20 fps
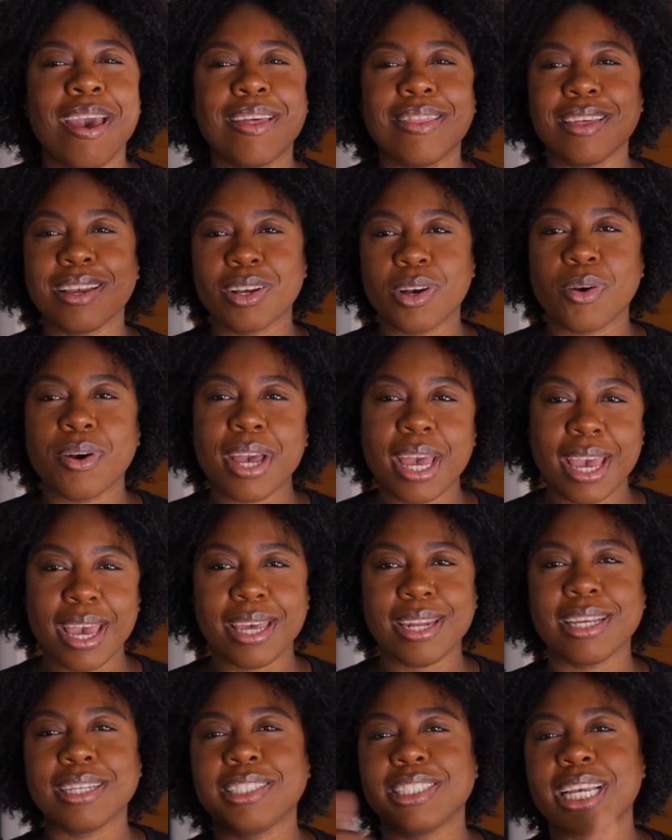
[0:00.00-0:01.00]
then go
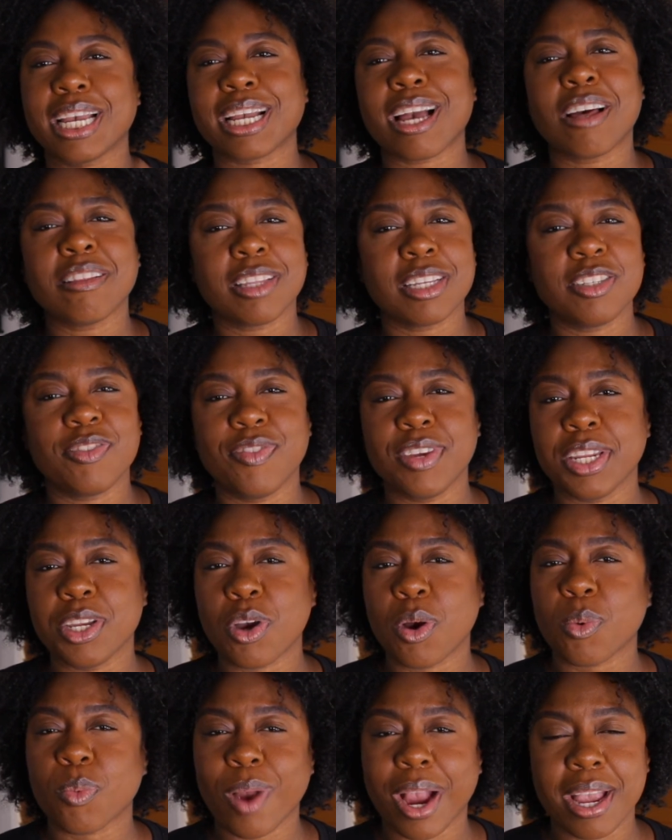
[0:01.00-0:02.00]
ahead and check out this
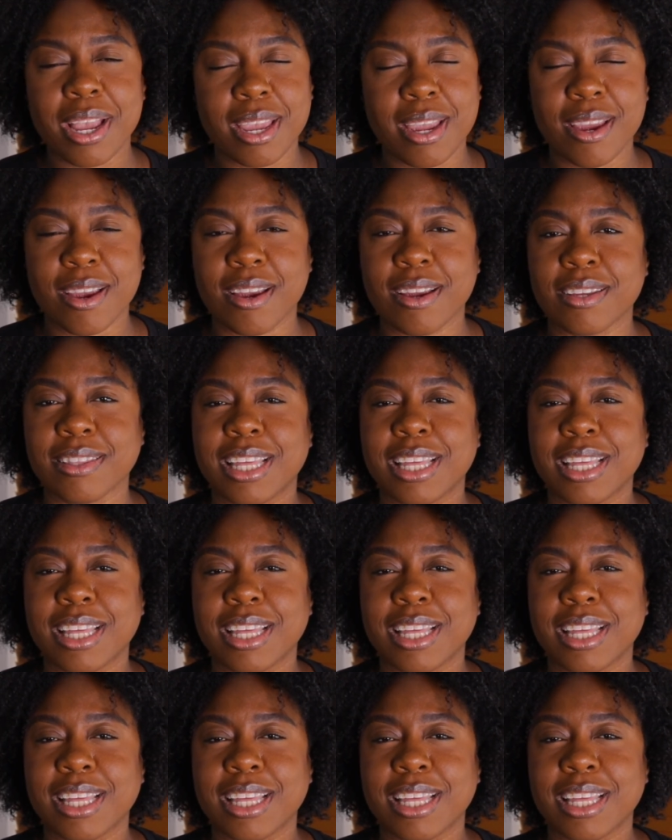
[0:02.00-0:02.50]
video right here.